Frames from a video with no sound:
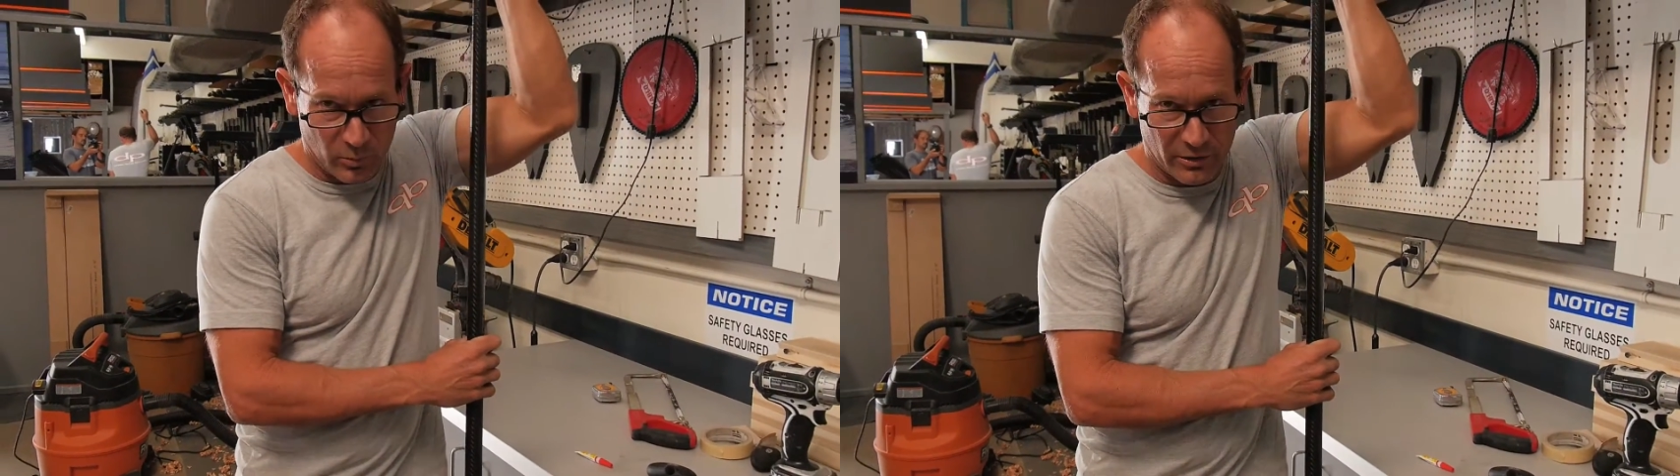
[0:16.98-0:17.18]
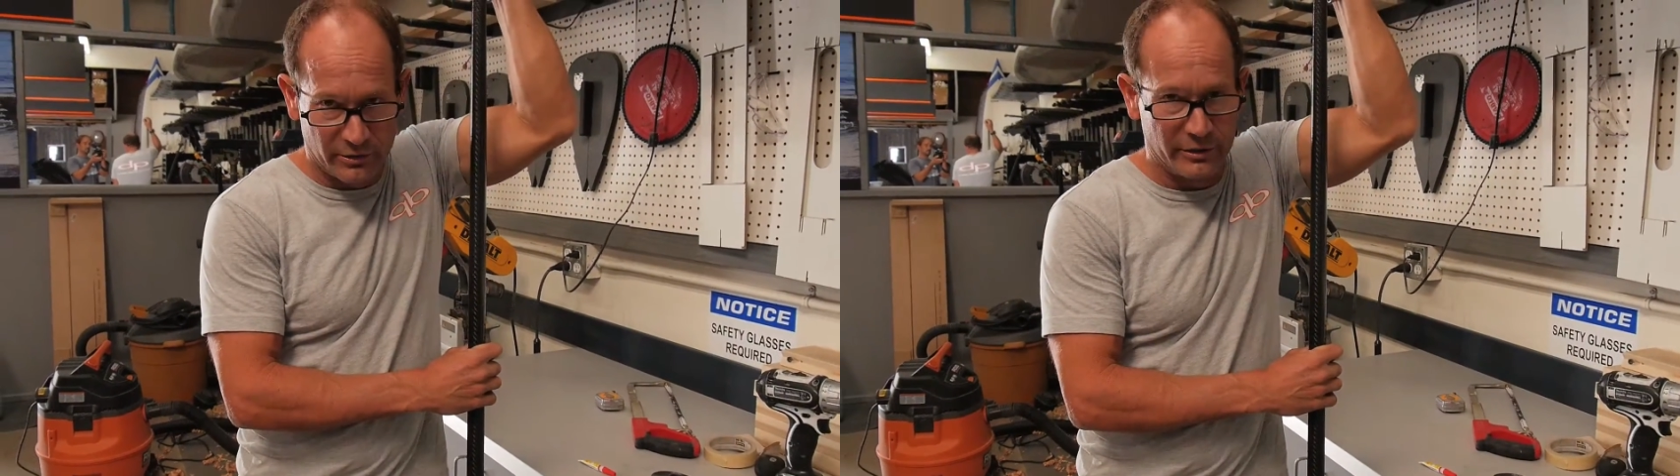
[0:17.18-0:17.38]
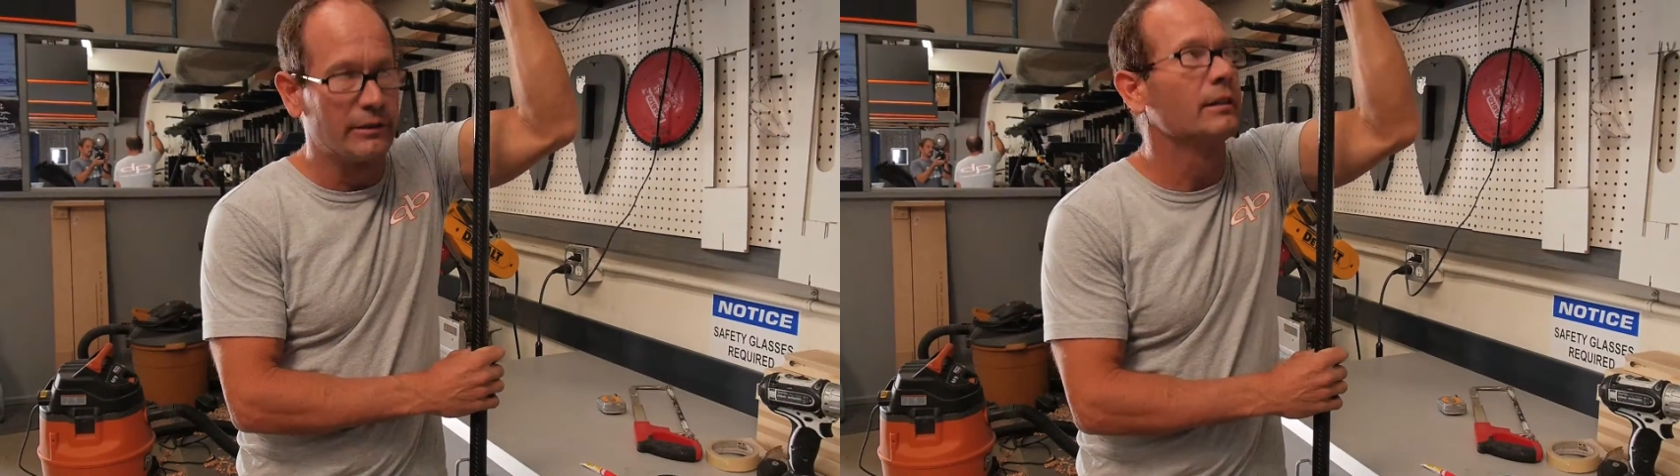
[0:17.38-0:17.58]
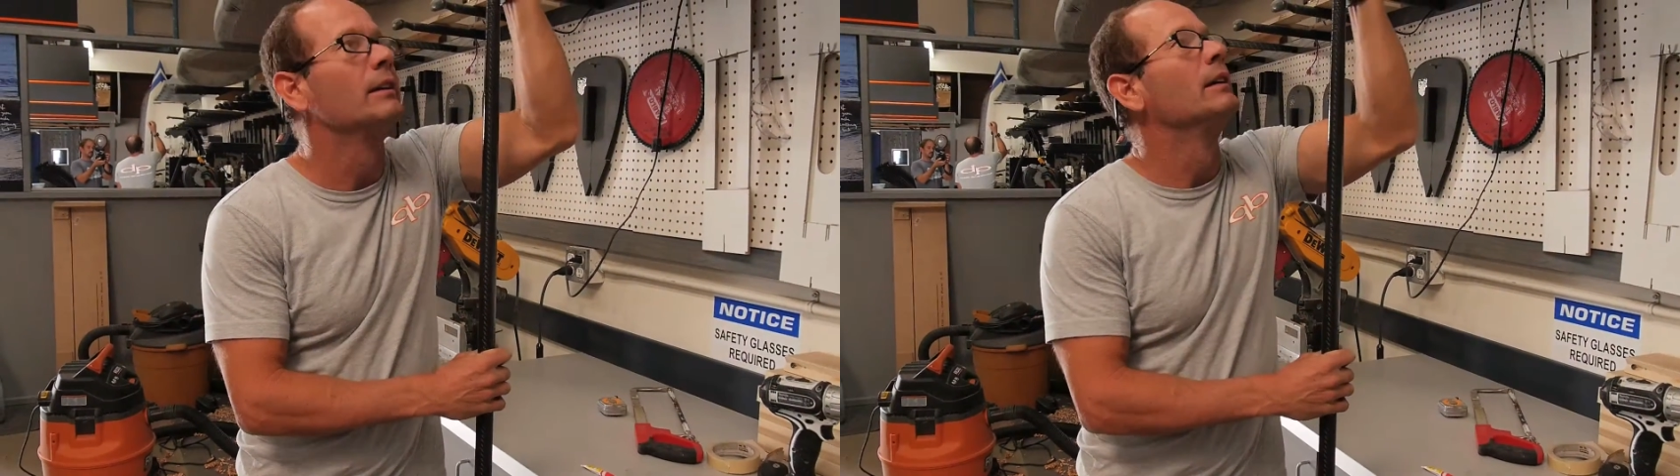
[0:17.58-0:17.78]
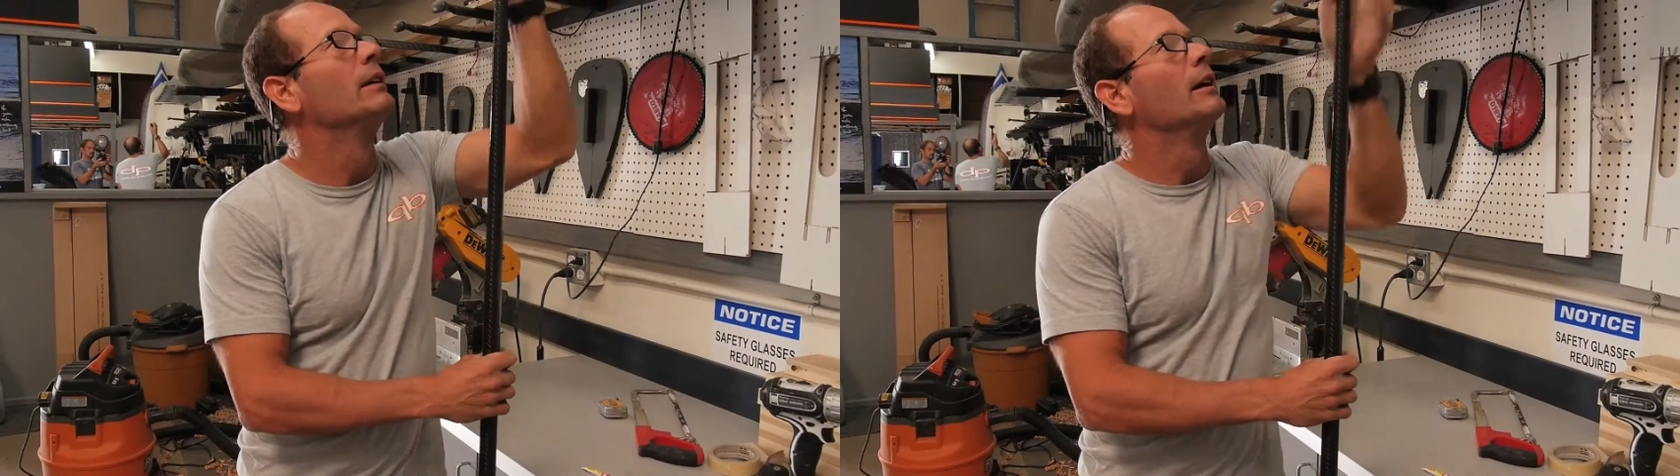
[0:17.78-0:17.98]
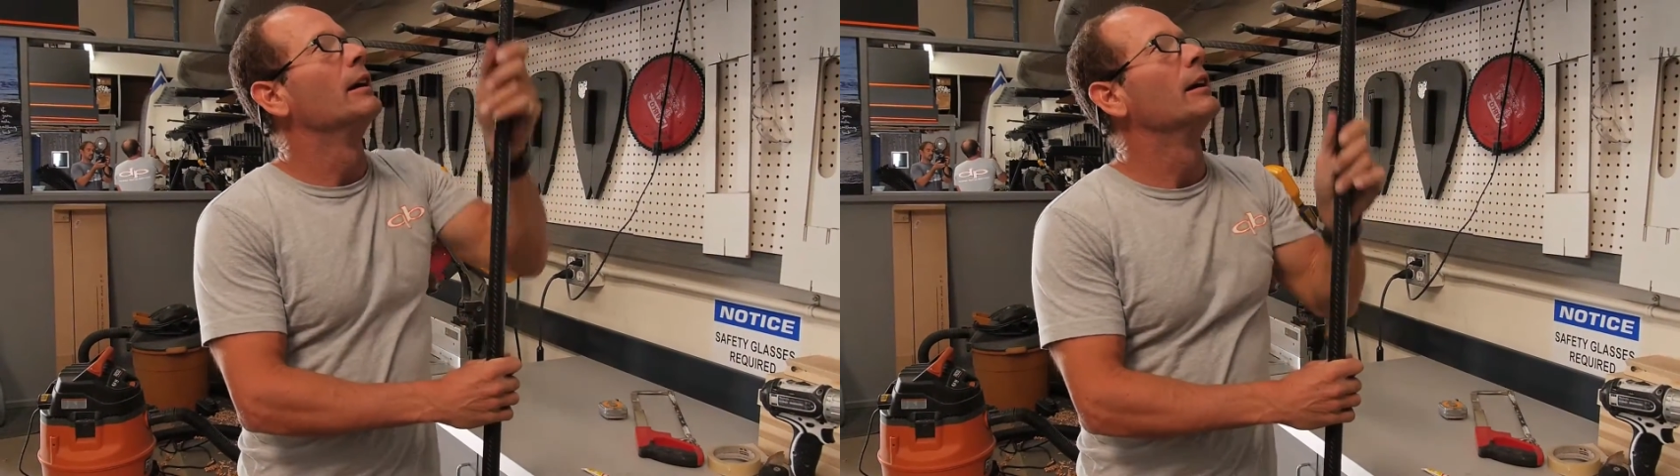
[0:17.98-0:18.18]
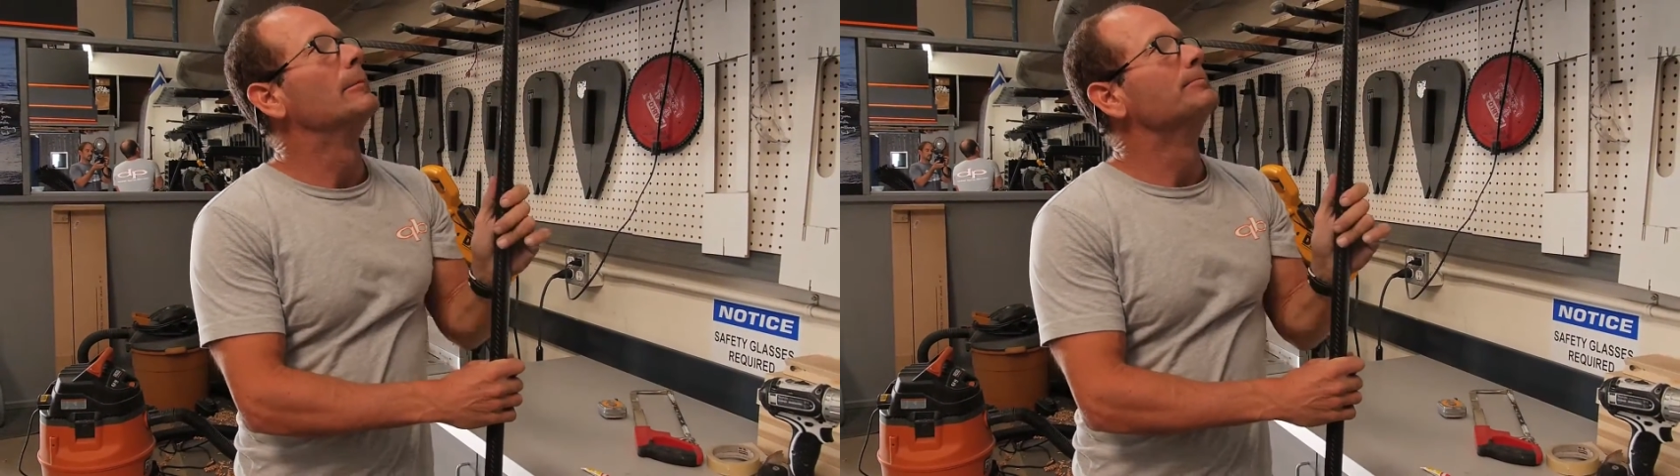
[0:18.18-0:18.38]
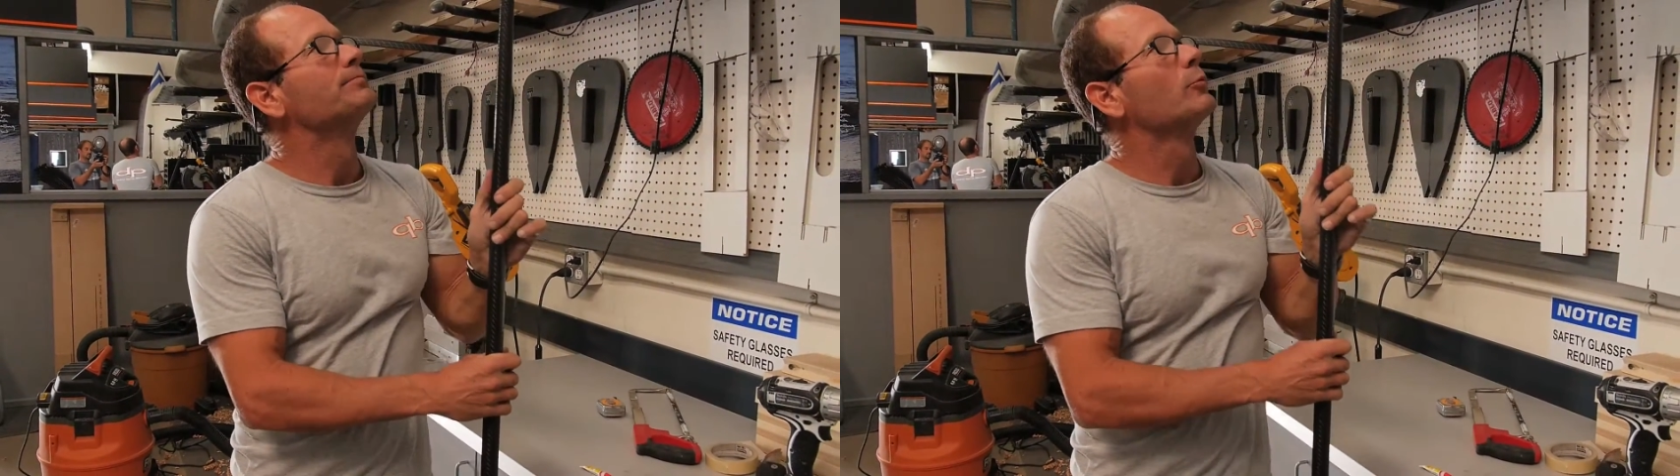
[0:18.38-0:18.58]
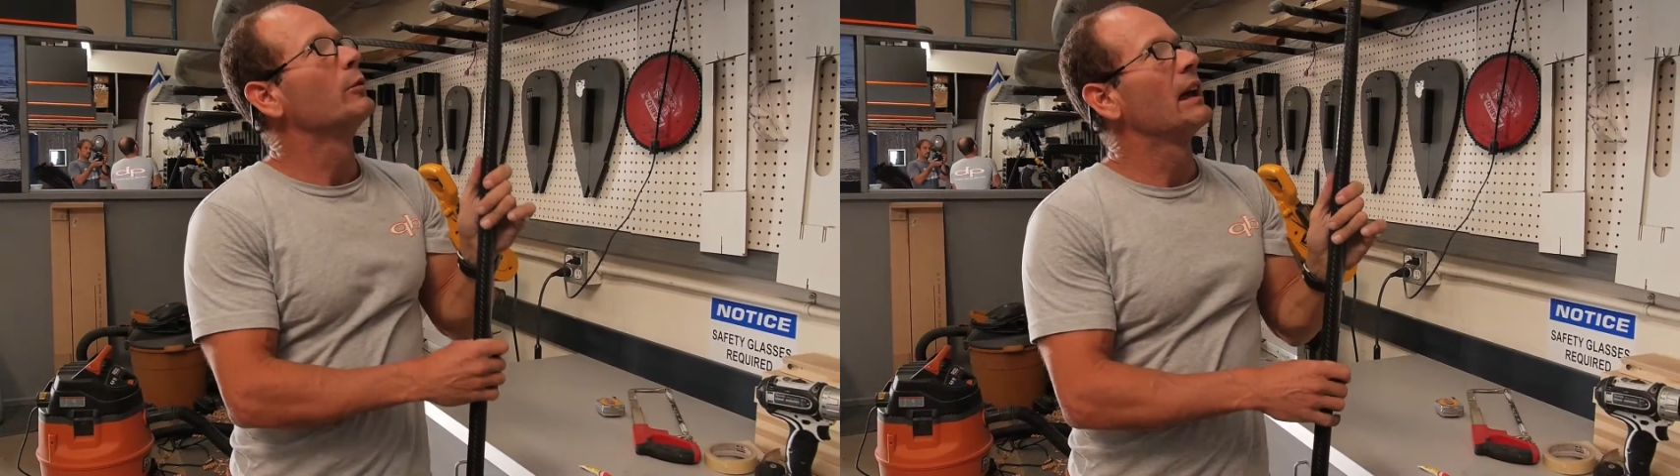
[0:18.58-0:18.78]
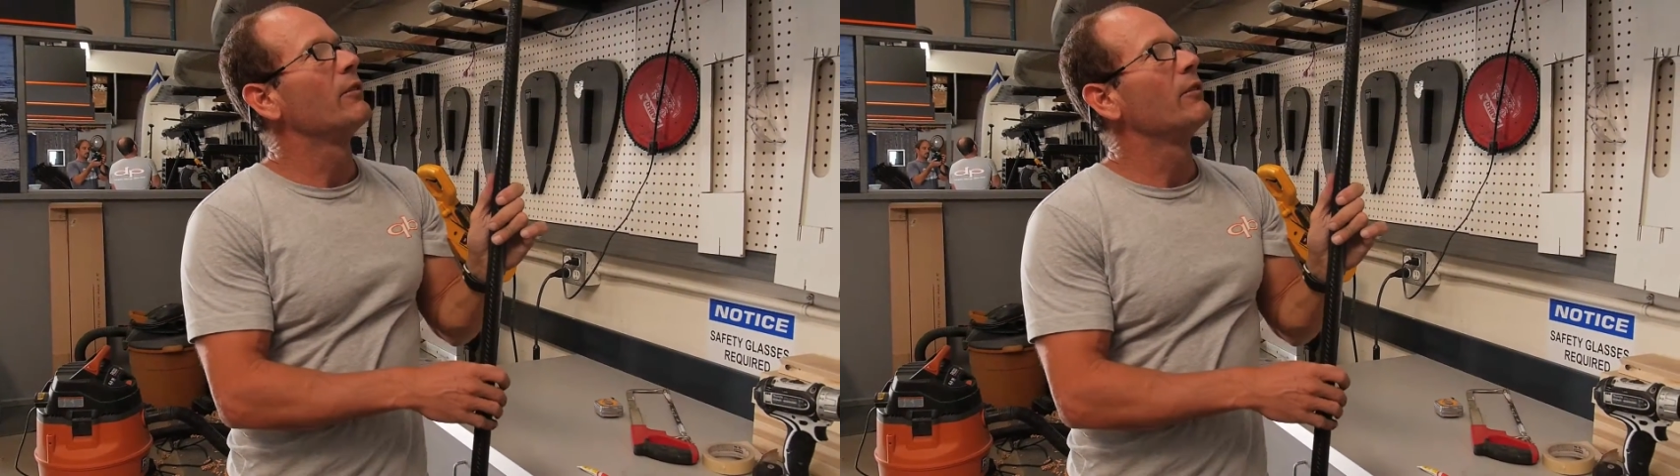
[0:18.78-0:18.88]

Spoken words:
water in it. We